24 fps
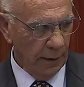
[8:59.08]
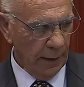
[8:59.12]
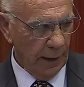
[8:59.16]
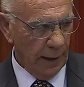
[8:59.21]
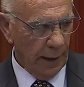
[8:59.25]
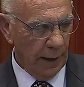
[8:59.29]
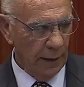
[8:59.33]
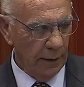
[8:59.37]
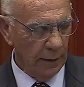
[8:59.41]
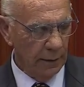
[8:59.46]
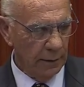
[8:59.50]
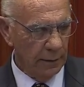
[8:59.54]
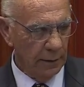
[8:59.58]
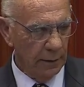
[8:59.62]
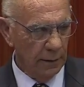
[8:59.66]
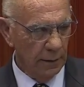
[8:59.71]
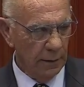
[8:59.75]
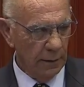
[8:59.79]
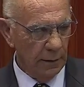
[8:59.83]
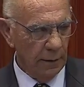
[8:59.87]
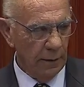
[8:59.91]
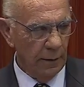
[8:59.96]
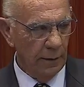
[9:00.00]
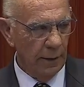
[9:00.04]
And
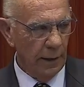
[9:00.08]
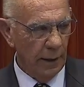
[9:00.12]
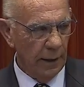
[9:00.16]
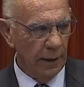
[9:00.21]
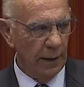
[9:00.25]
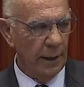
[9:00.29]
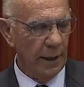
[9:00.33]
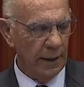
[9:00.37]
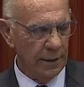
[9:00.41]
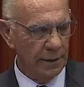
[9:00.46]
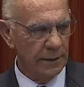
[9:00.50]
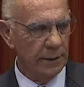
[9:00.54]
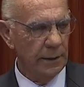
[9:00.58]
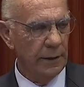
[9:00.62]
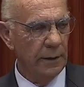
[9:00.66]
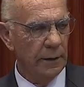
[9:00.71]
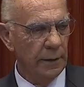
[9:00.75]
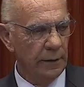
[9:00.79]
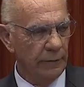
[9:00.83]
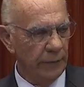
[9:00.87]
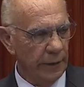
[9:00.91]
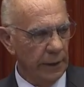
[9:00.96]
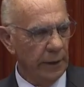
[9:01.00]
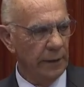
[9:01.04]
they are actually
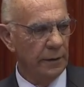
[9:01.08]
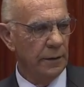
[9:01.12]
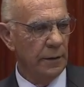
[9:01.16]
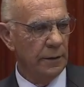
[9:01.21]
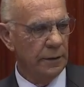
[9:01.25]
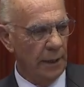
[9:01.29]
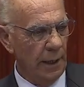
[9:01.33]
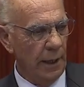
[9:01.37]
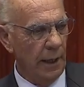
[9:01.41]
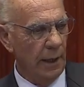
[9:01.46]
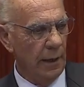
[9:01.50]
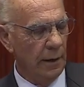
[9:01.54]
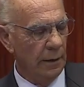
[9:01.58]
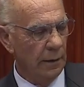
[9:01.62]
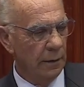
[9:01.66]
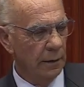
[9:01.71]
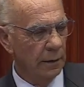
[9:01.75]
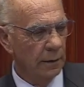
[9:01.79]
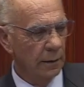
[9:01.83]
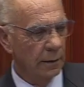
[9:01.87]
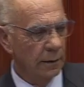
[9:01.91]
living in the town